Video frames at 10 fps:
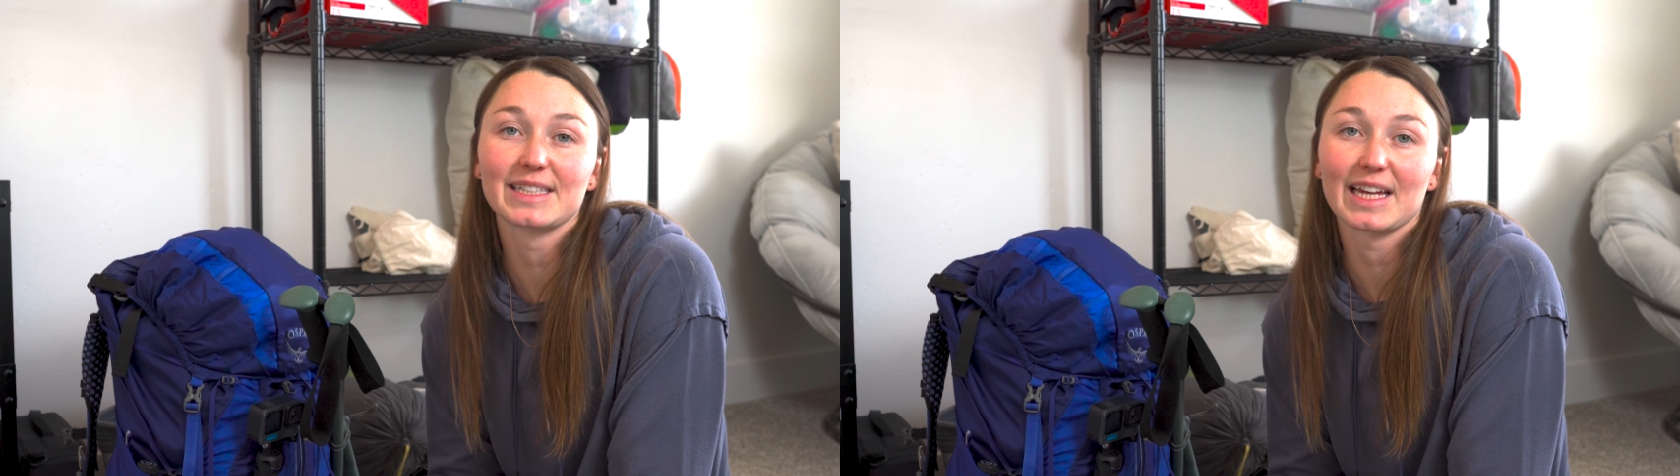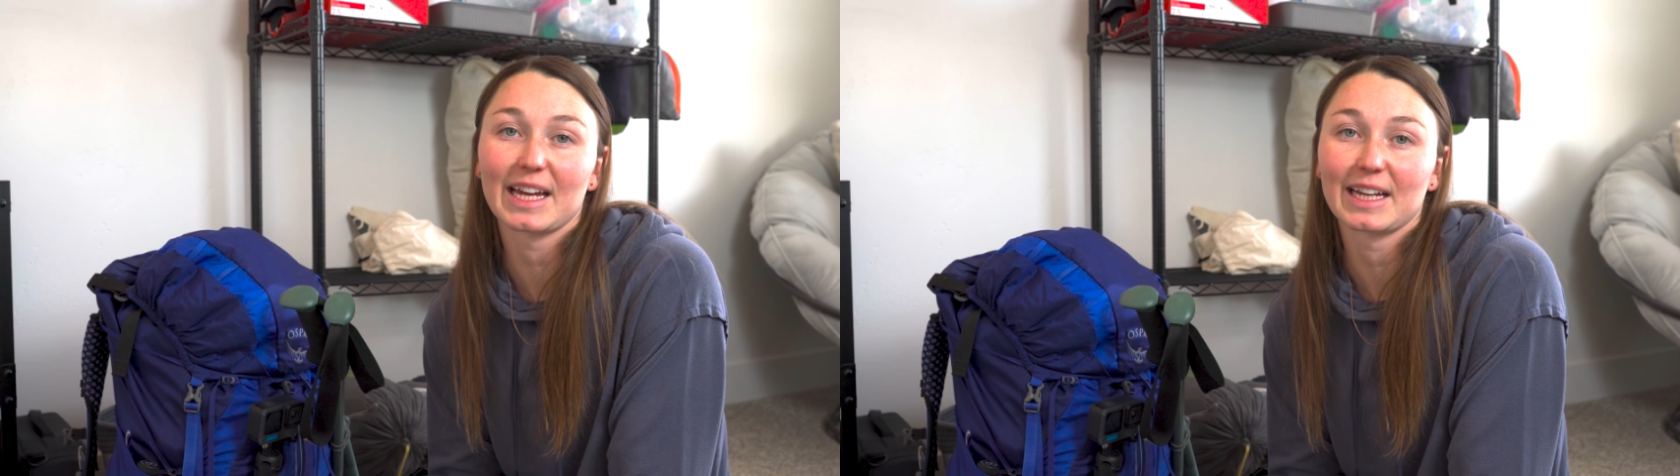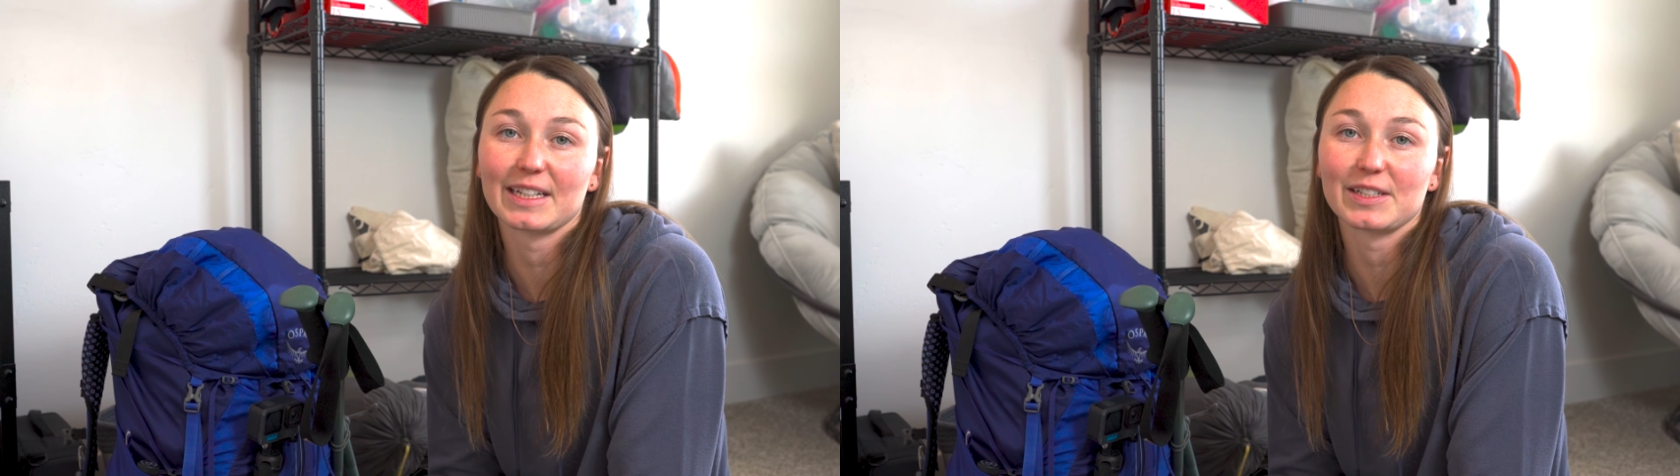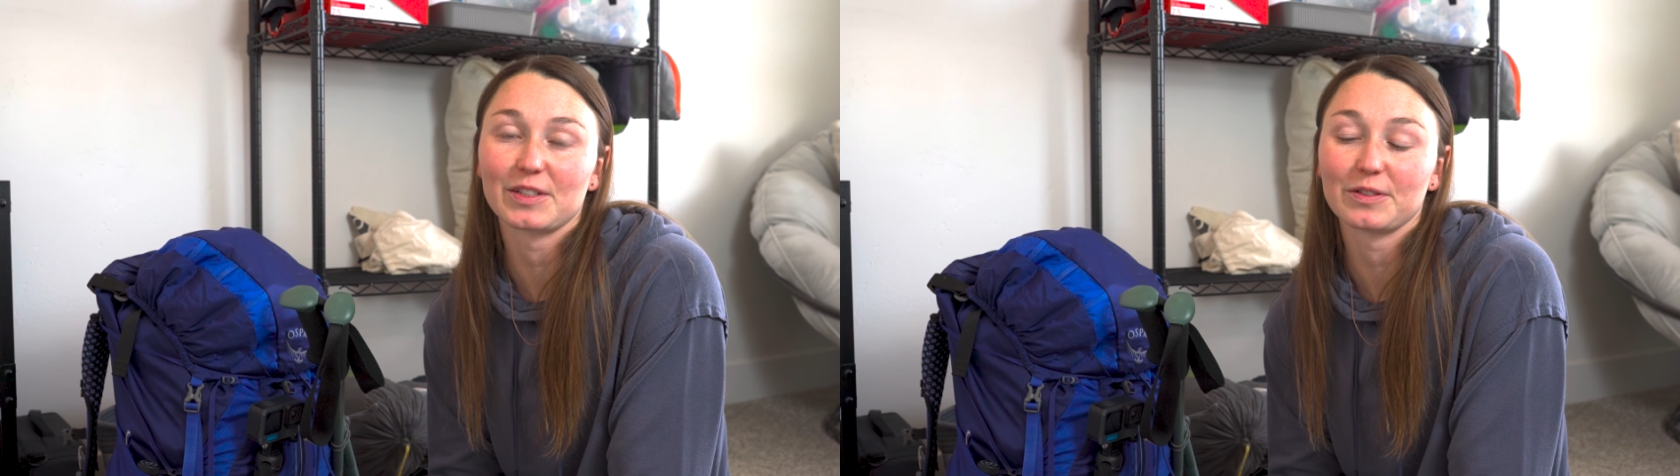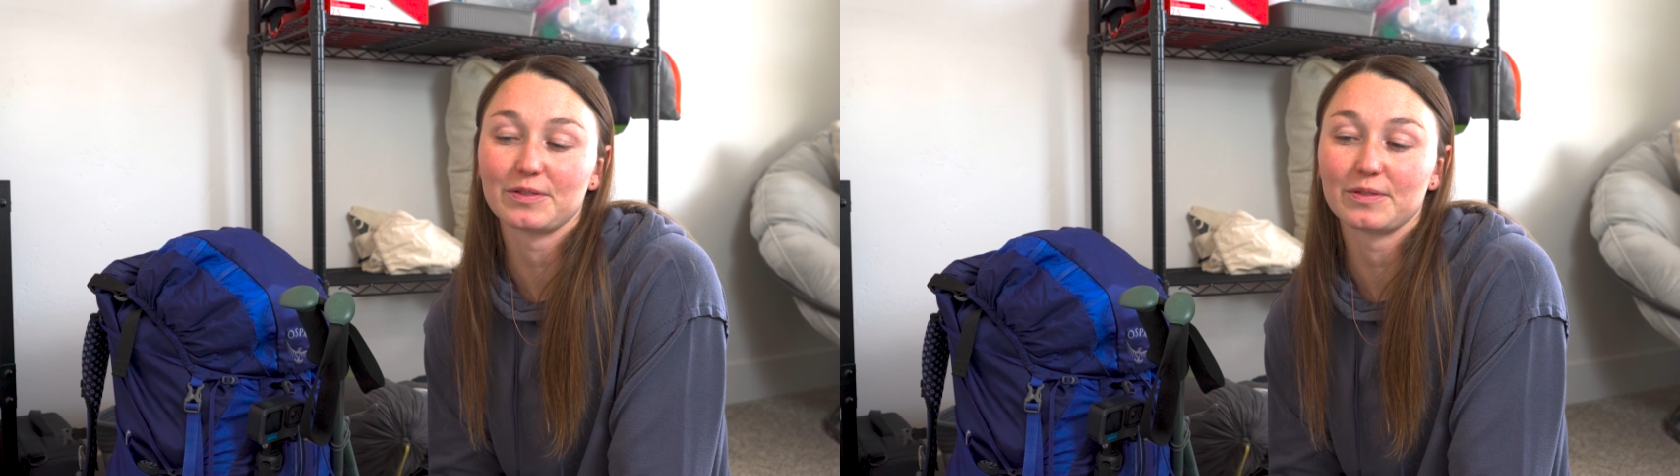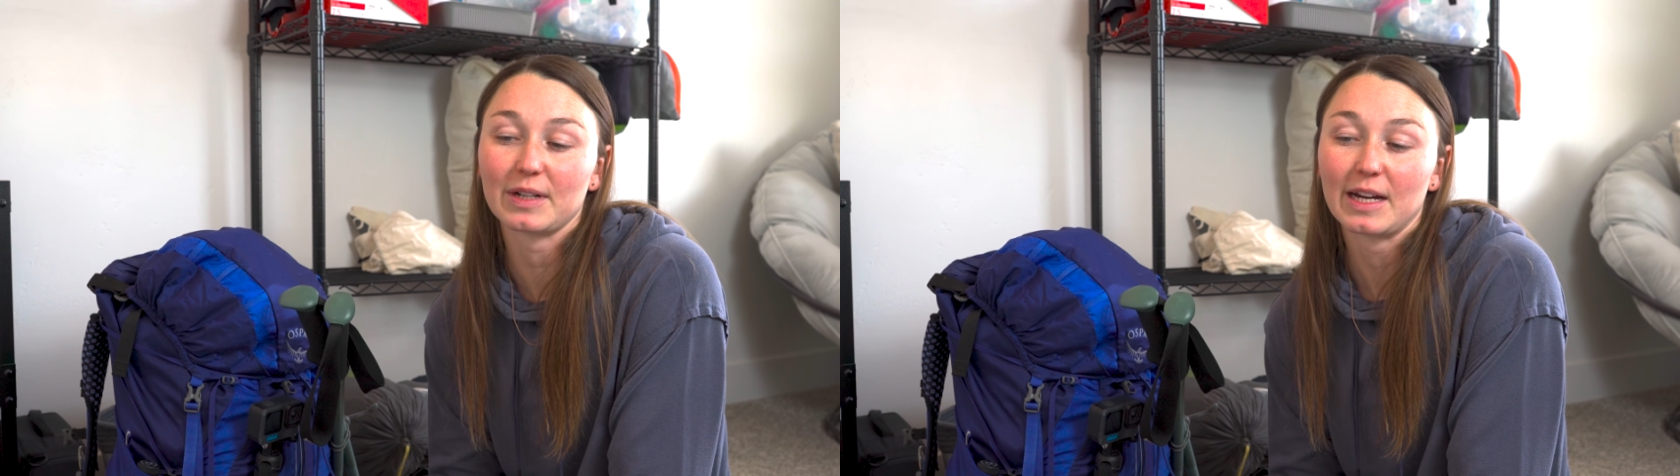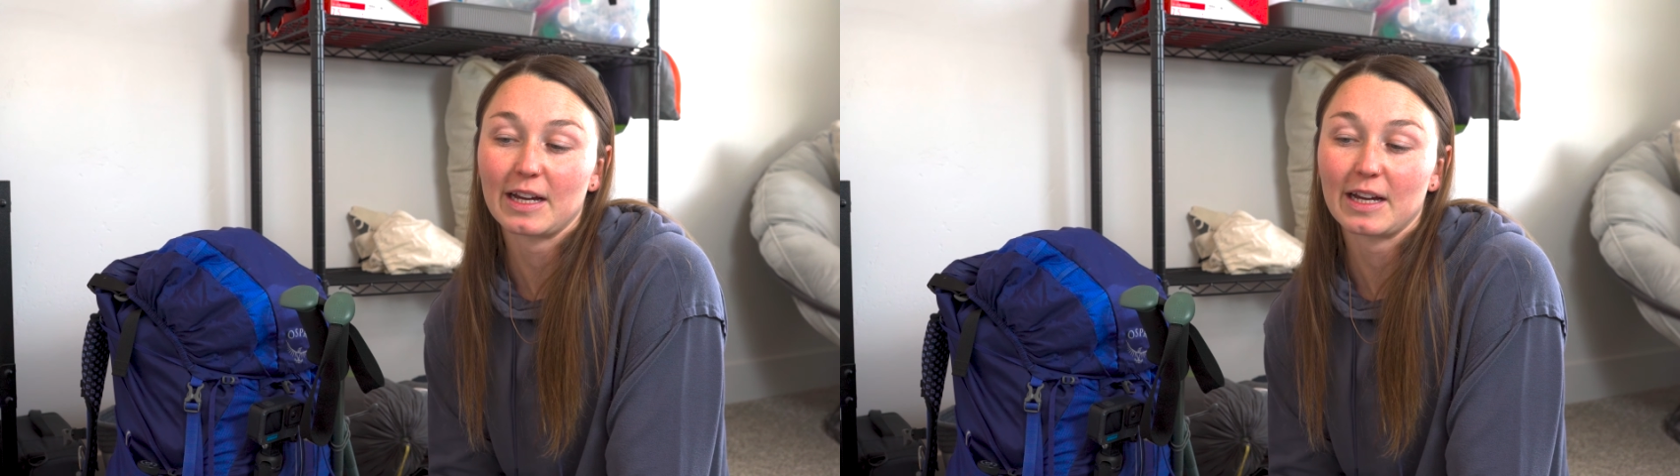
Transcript: and to